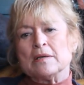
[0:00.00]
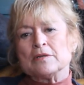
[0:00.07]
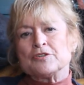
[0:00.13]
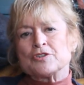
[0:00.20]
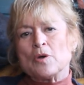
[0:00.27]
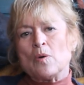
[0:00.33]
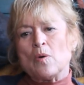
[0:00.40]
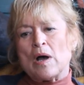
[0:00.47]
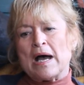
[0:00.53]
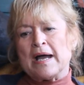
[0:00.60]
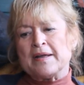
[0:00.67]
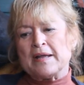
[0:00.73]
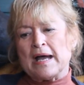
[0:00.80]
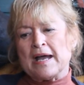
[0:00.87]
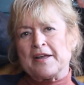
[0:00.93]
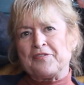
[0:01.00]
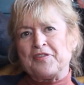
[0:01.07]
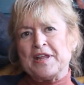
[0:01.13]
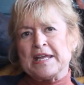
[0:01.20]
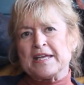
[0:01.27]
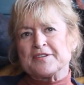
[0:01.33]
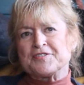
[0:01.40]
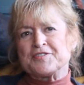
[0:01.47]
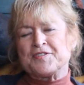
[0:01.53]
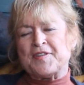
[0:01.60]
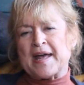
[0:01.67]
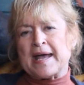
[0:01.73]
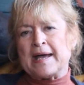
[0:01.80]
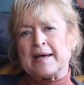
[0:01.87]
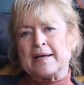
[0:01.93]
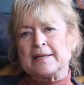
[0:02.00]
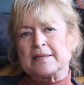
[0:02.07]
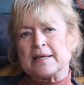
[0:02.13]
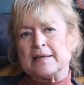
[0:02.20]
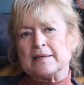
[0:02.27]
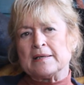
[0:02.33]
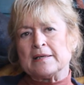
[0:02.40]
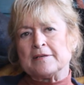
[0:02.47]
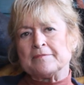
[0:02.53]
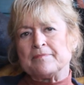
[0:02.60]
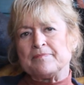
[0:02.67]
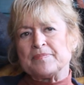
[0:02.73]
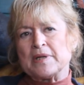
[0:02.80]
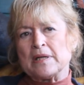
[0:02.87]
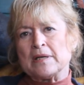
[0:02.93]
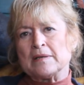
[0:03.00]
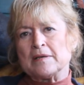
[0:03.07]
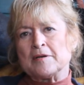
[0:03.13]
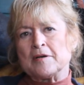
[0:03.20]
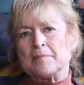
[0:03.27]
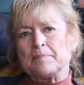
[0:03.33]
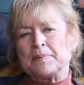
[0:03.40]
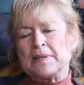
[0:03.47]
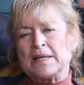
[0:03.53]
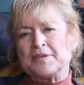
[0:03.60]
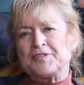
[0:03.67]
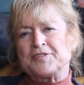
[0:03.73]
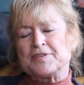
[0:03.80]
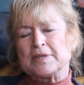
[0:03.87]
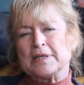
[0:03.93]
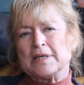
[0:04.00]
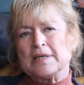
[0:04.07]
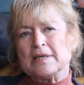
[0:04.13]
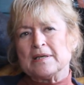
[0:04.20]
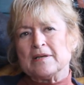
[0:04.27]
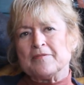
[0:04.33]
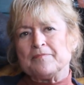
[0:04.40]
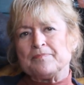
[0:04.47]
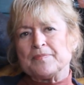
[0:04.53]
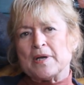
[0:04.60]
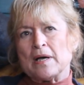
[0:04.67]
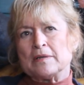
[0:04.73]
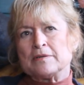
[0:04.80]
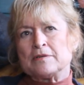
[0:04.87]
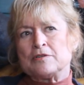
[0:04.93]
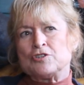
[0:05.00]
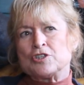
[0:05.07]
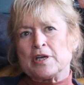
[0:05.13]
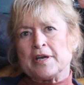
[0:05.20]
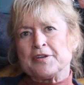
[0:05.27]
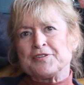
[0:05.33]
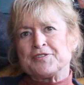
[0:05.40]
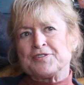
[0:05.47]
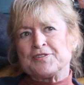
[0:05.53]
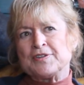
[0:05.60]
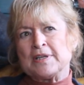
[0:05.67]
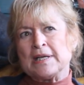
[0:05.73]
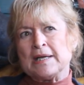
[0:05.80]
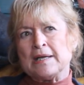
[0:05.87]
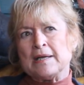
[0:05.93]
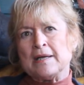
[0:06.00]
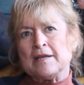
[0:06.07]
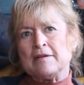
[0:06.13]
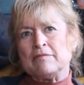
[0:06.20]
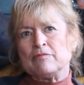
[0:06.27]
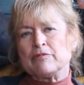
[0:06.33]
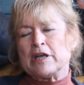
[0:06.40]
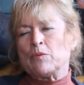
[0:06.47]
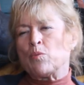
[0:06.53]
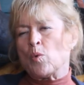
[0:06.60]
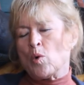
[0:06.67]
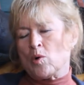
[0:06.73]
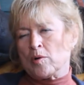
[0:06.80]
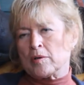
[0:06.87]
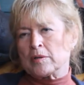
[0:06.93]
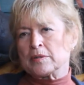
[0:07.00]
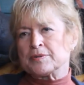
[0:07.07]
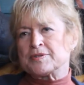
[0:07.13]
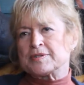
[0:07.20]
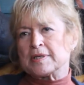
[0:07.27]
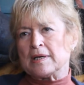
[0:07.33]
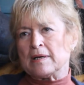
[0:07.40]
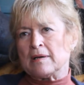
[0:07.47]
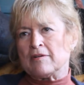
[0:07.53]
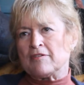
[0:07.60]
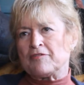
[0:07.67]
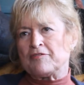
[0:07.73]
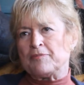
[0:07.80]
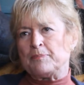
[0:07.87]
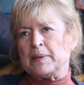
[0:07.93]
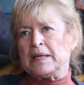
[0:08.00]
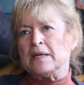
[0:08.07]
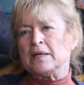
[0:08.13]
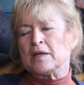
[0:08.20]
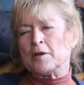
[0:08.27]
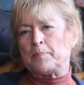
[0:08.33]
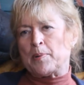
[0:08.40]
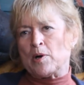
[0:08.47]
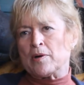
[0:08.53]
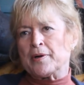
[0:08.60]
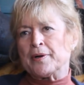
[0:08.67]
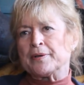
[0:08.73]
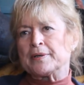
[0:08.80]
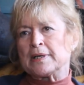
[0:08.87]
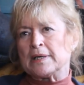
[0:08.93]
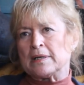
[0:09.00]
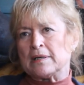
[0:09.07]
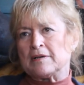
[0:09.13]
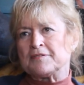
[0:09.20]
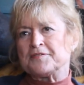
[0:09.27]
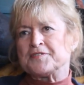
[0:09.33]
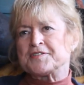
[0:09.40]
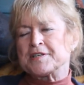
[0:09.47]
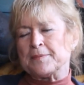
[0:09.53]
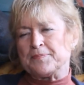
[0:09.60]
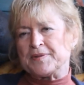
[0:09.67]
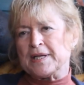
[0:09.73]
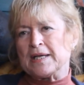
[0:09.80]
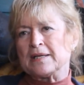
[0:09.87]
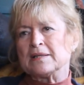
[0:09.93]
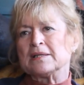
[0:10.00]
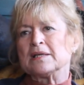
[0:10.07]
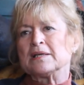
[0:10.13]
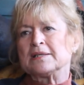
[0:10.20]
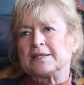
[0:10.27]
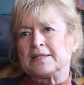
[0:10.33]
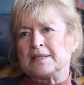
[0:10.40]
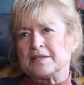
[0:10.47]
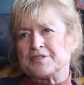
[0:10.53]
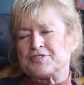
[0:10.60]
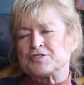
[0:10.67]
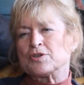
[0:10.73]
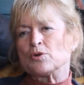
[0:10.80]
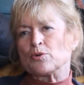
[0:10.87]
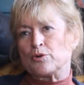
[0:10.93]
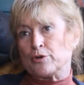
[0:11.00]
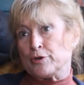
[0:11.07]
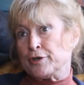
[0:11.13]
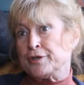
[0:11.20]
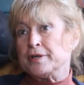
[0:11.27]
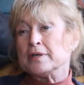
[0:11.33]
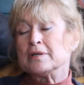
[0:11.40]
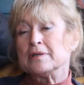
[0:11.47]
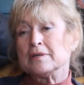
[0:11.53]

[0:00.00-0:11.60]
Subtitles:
So I think it's that, and plus just the rewards of being a part of something that is so good.